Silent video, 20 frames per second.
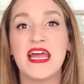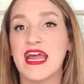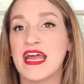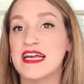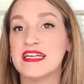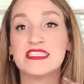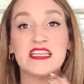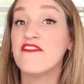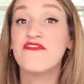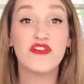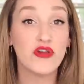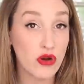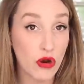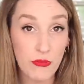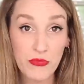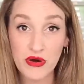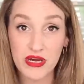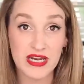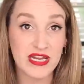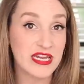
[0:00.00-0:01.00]
is if you
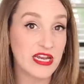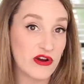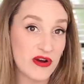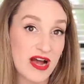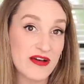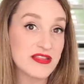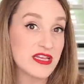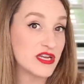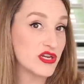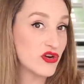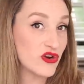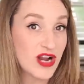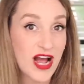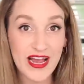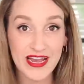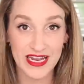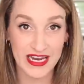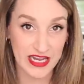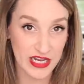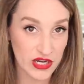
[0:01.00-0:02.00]
don't book it a year out, then you're
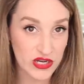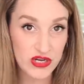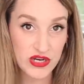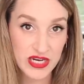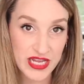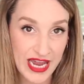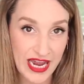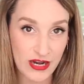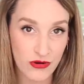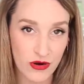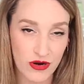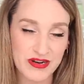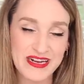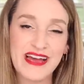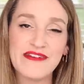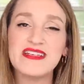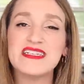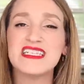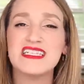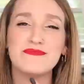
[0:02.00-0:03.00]
not getting a good caterer.
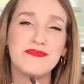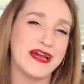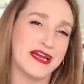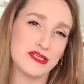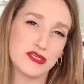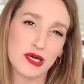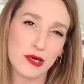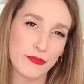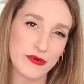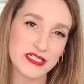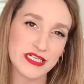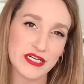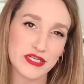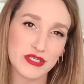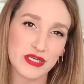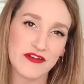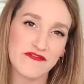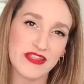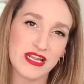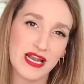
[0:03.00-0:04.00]
Now, this is my
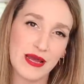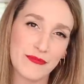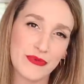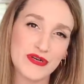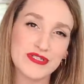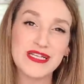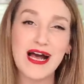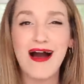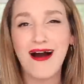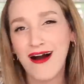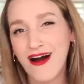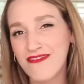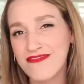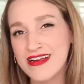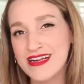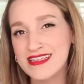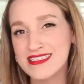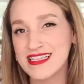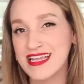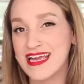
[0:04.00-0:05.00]
interpretation of the numbers.
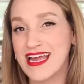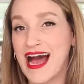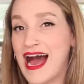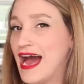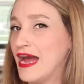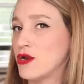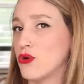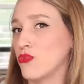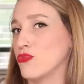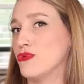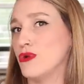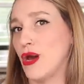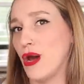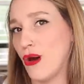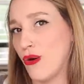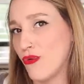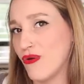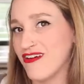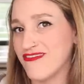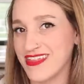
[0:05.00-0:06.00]
Obviously, I don't
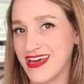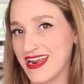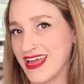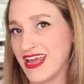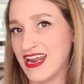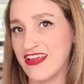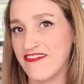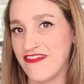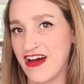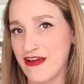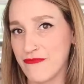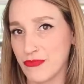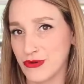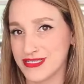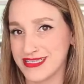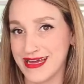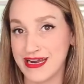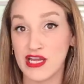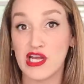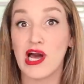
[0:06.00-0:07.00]
know if that
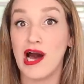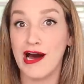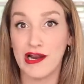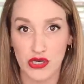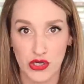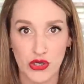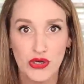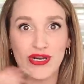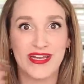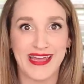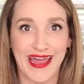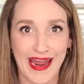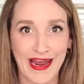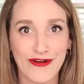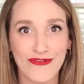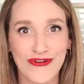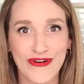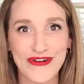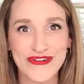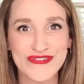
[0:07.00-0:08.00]
85% got good
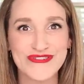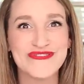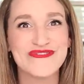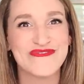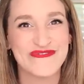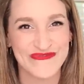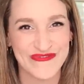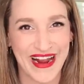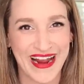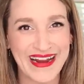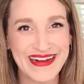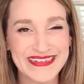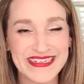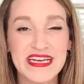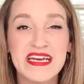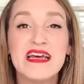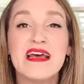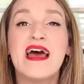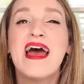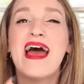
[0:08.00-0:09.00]
caterers, right?
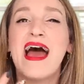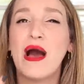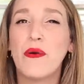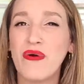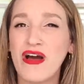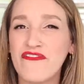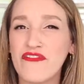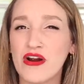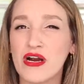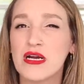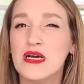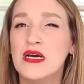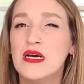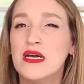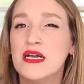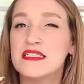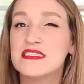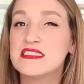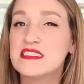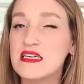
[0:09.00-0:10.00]
However,
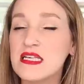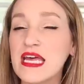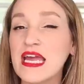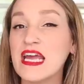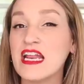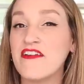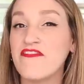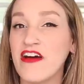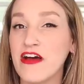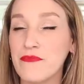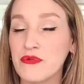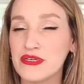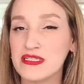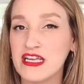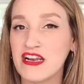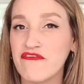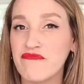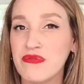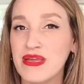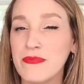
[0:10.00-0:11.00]
still
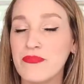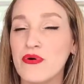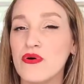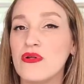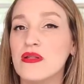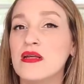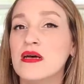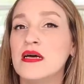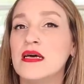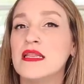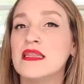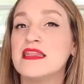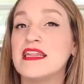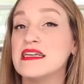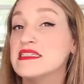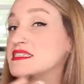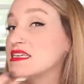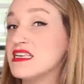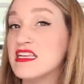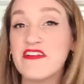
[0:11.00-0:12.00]
85% of people
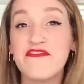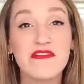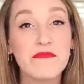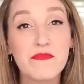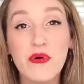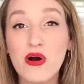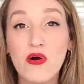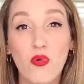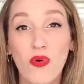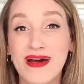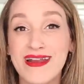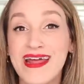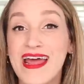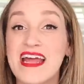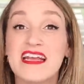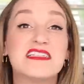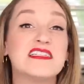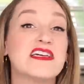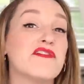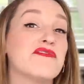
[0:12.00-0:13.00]
that didn't even book one
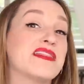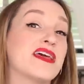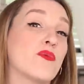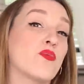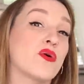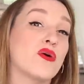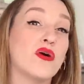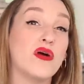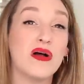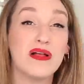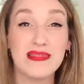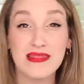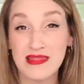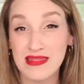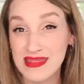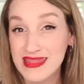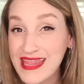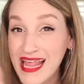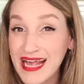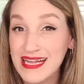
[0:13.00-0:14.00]
until they were
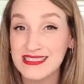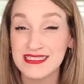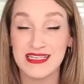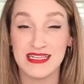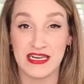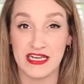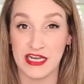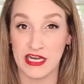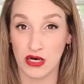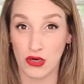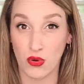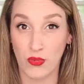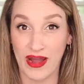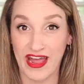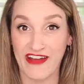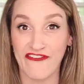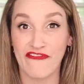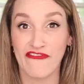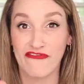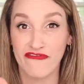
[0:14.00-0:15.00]
less than a year
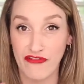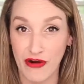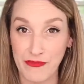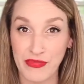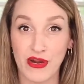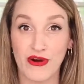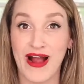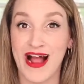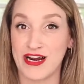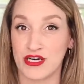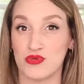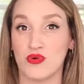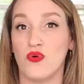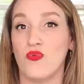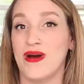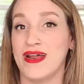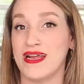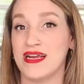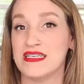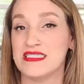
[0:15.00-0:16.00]
away from their actual
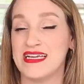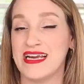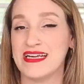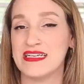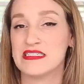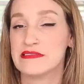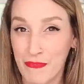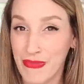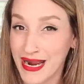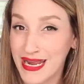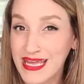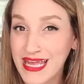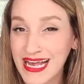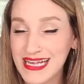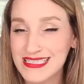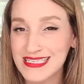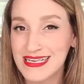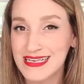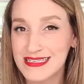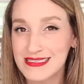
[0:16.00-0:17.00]
wedding date. My
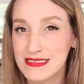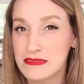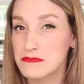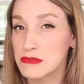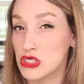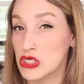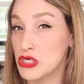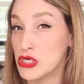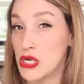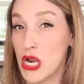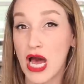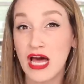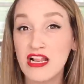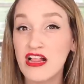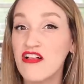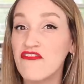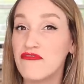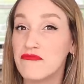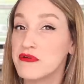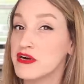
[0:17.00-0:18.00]
guess is not
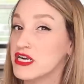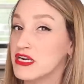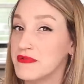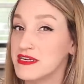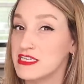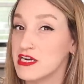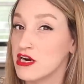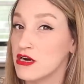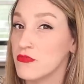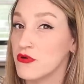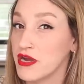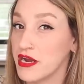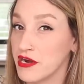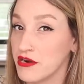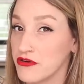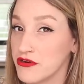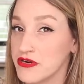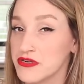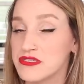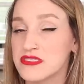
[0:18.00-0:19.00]
all of them are going to be terrible
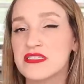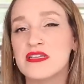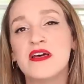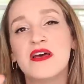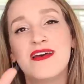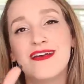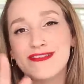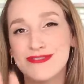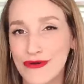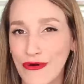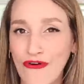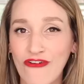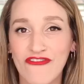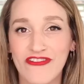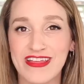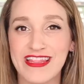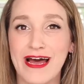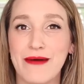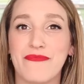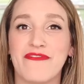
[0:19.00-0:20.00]
caterers. So
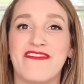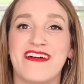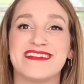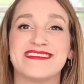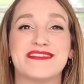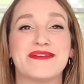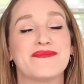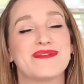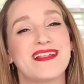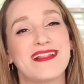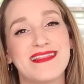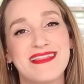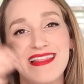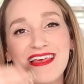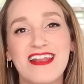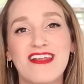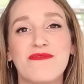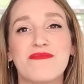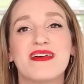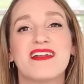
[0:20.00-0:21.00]
hopefully that provides you with a
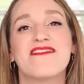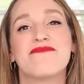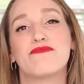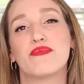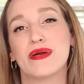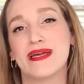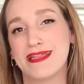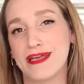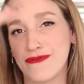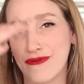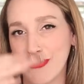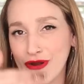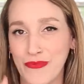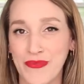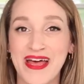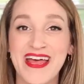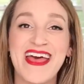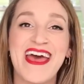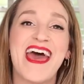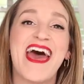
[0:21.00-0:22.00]
little bit of breathing room